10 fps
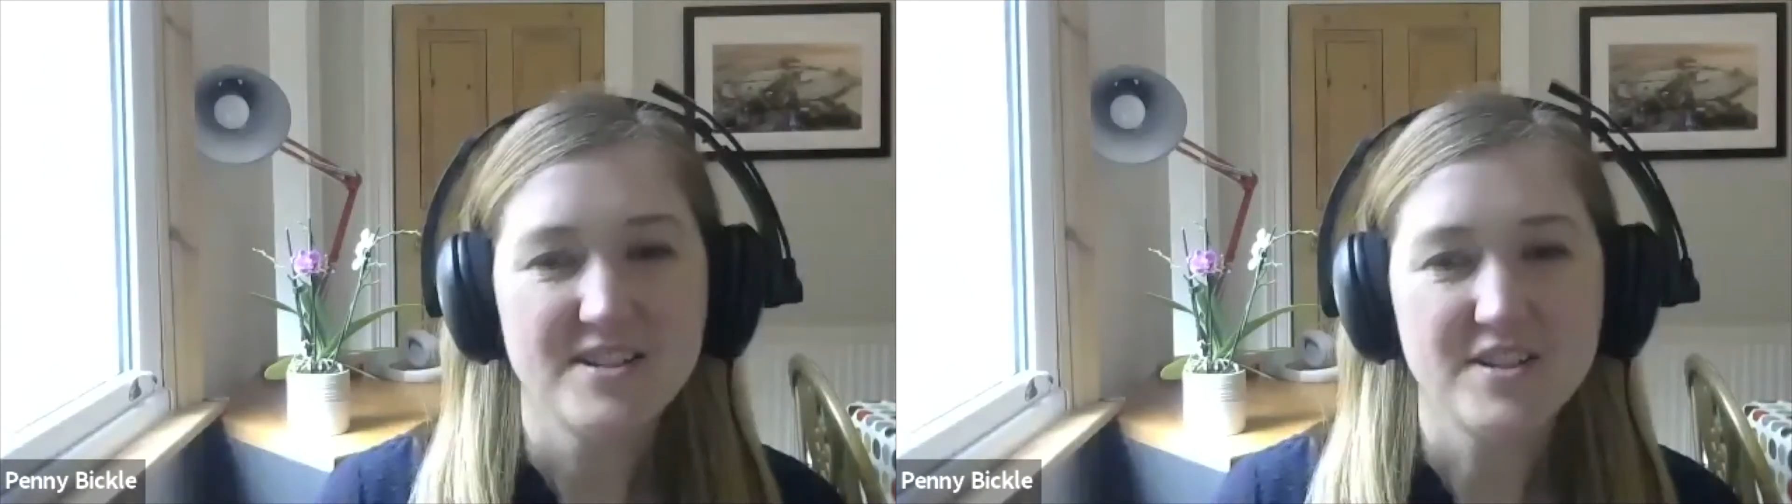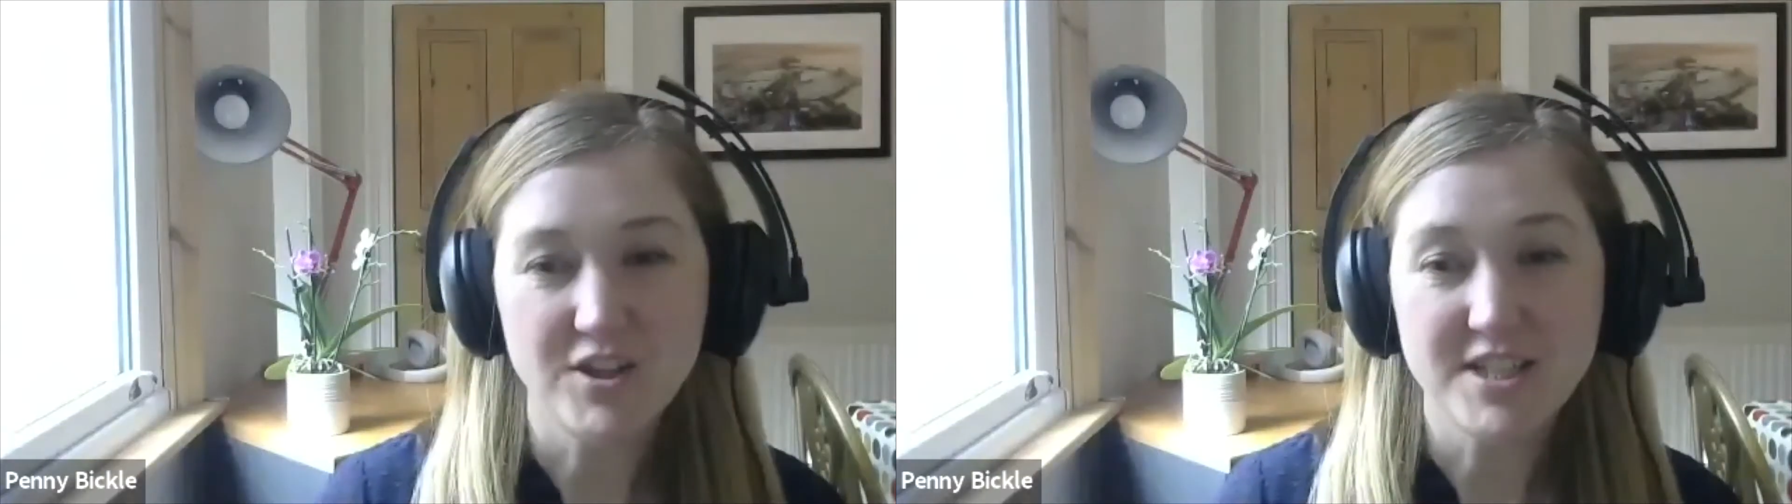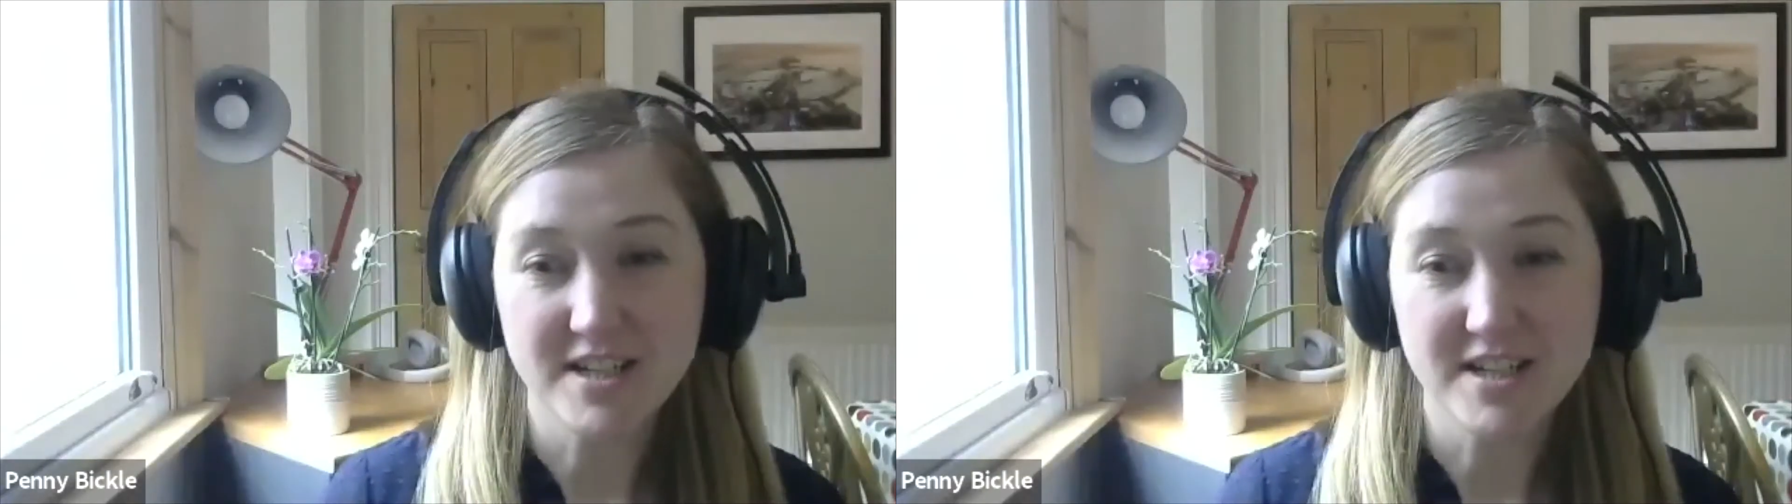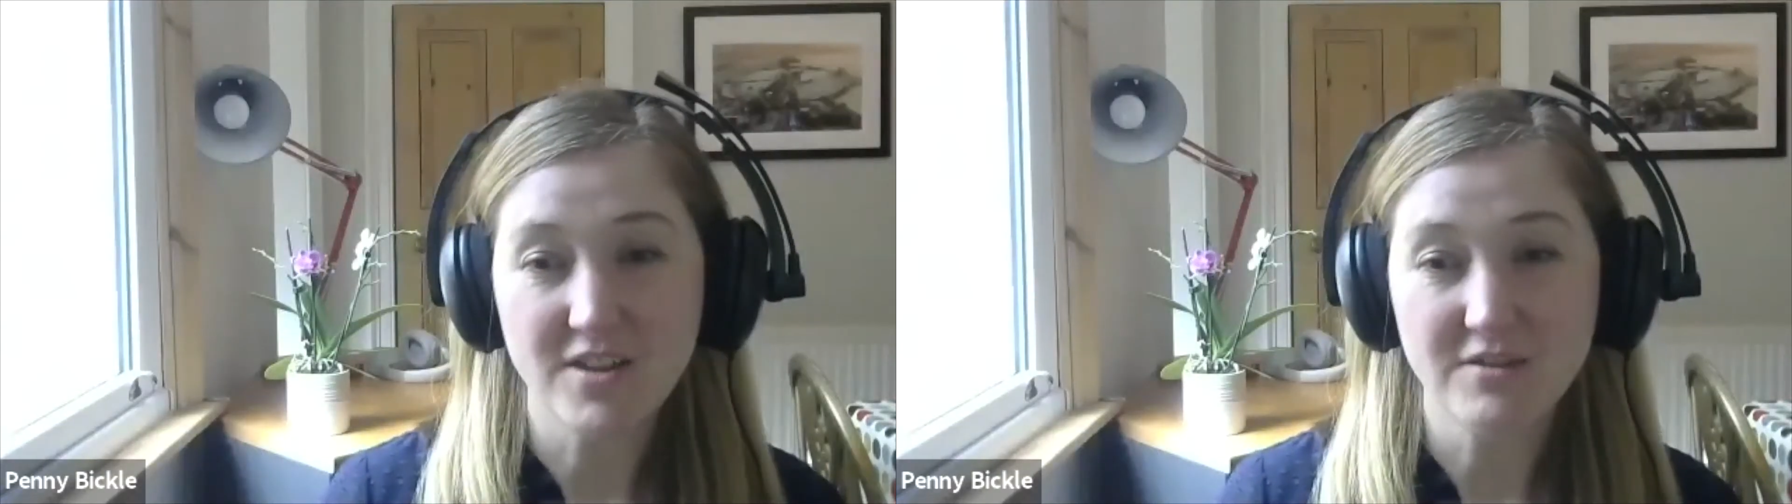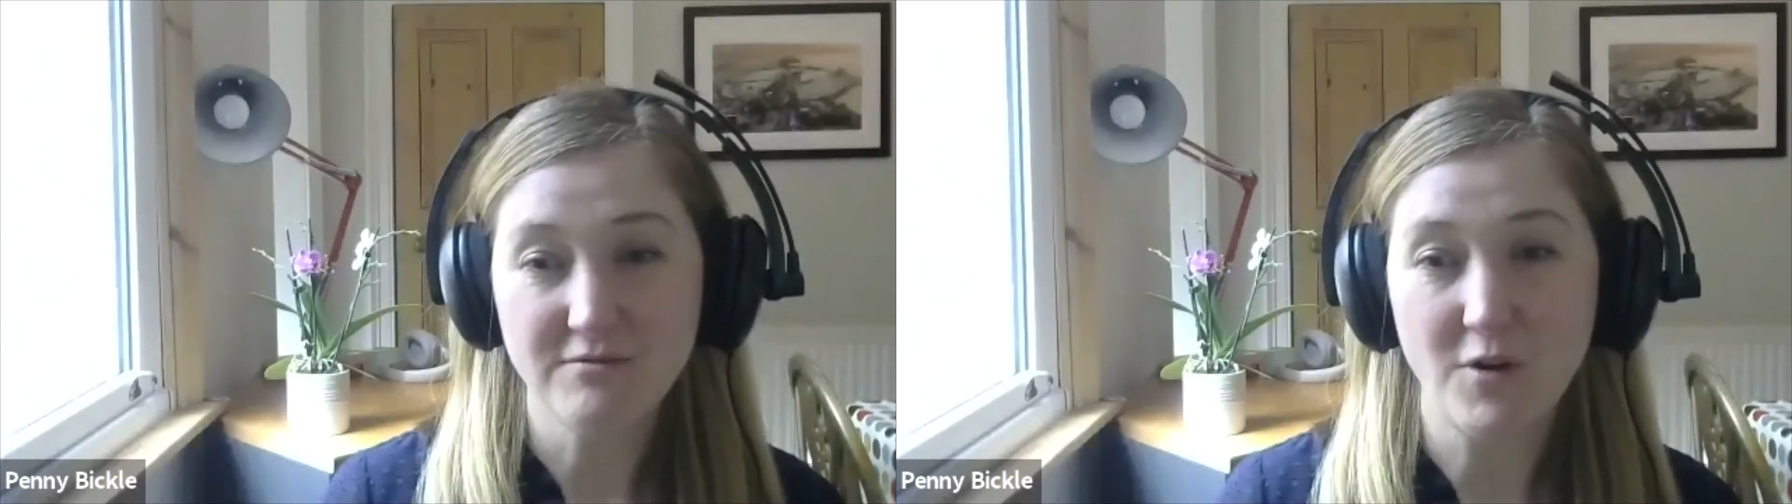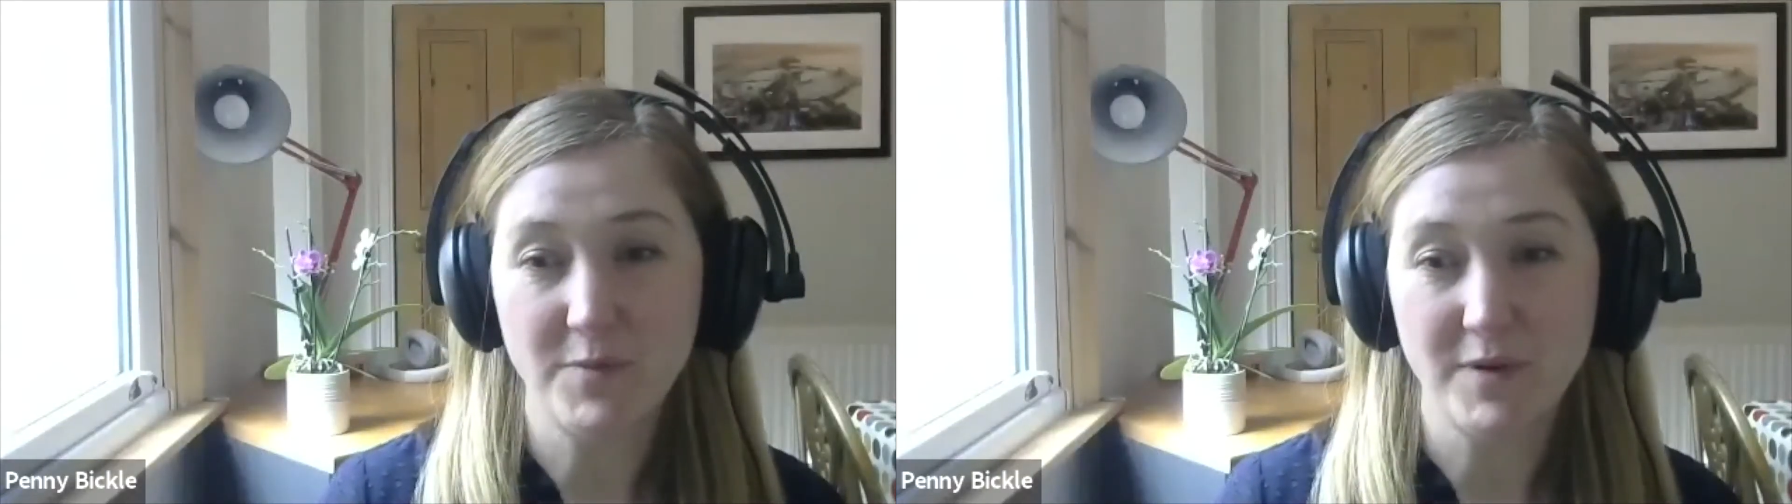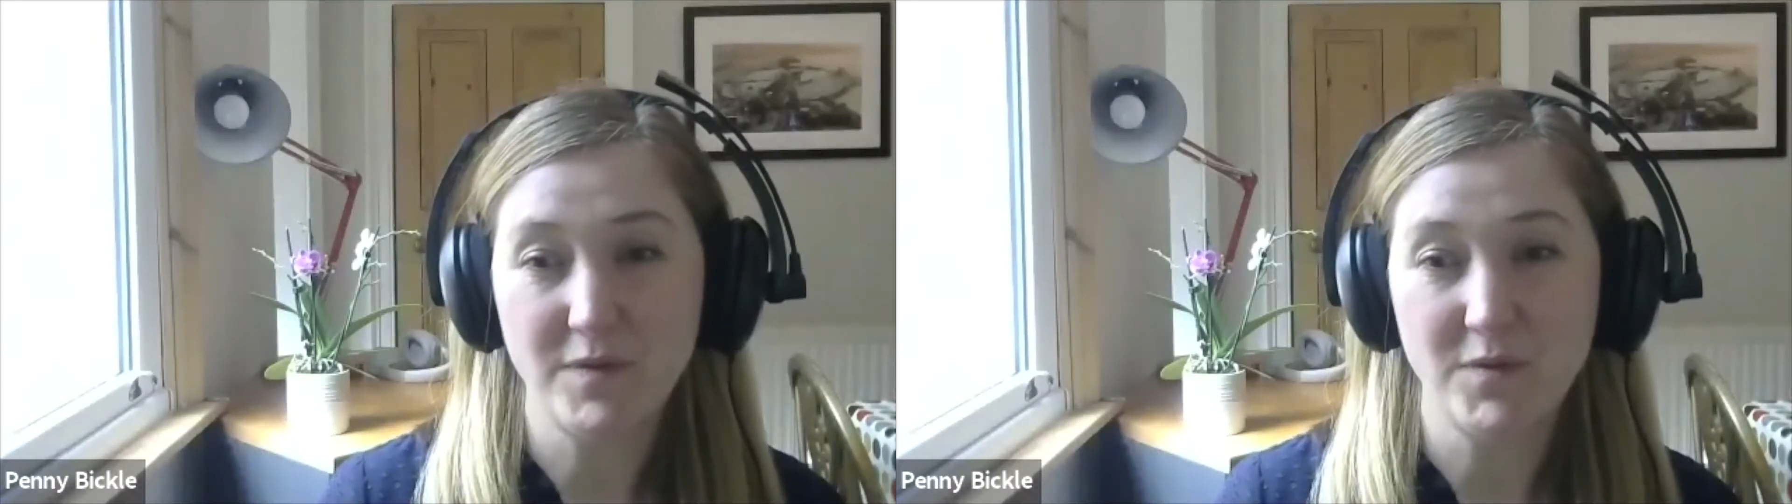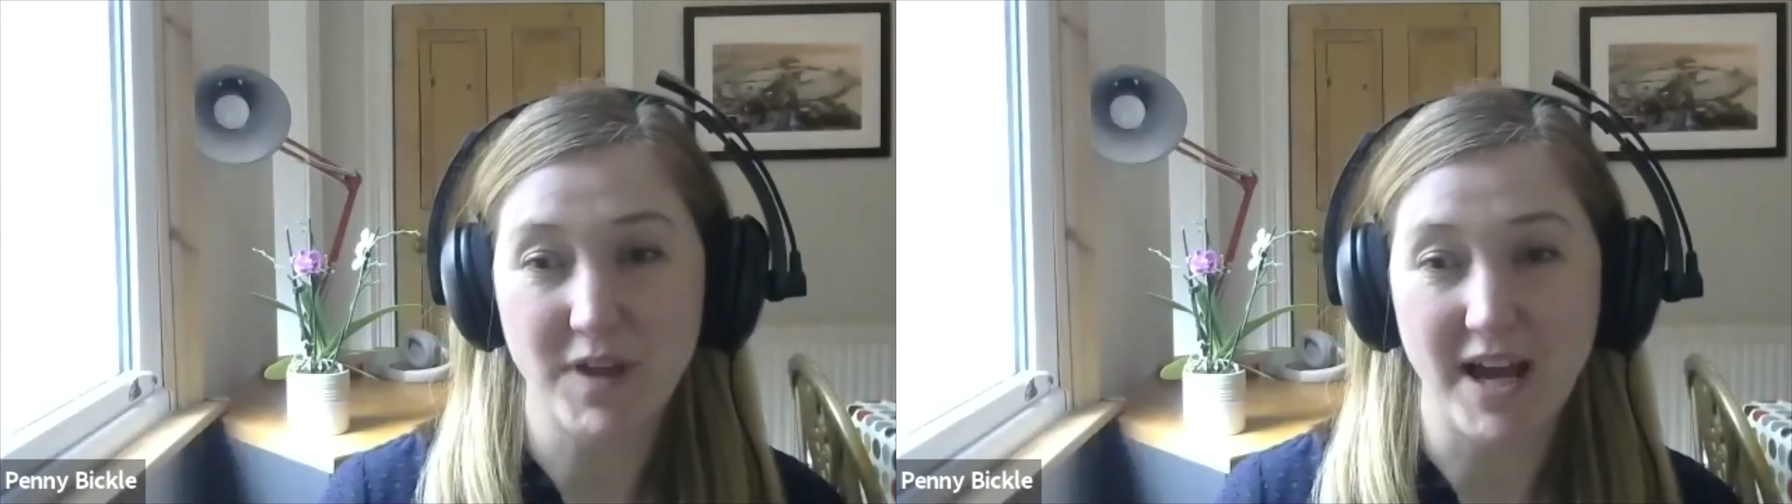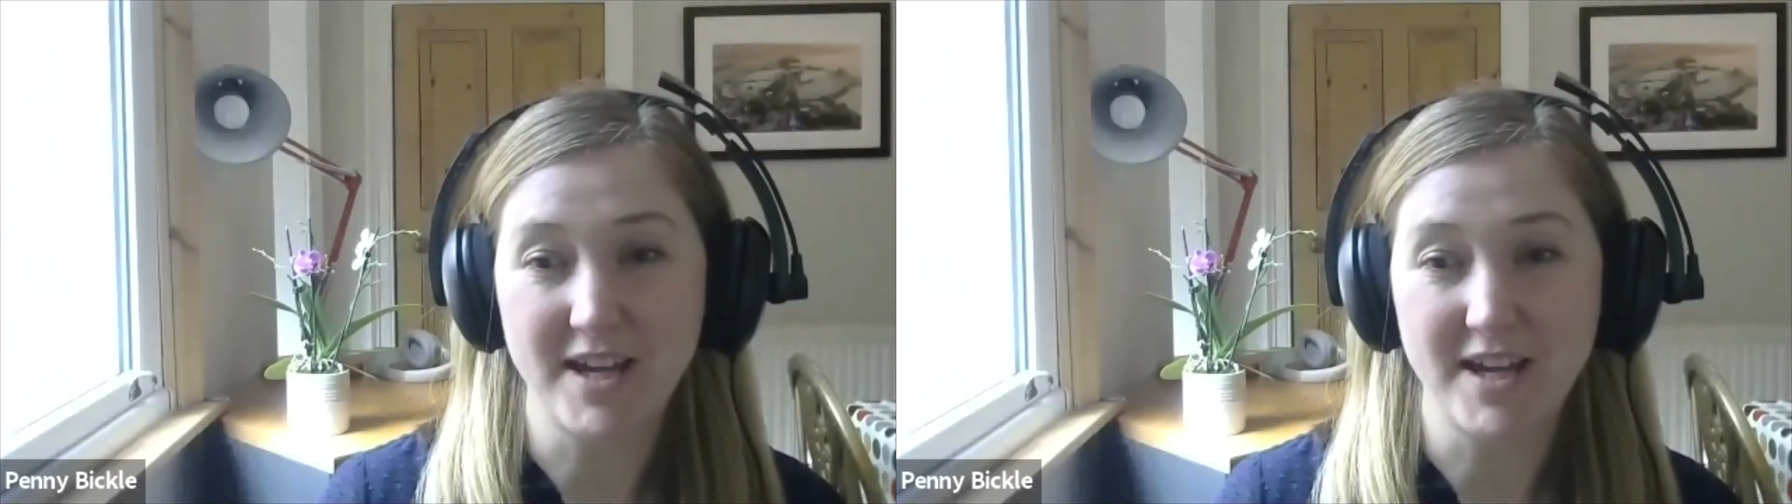So you did another role before that.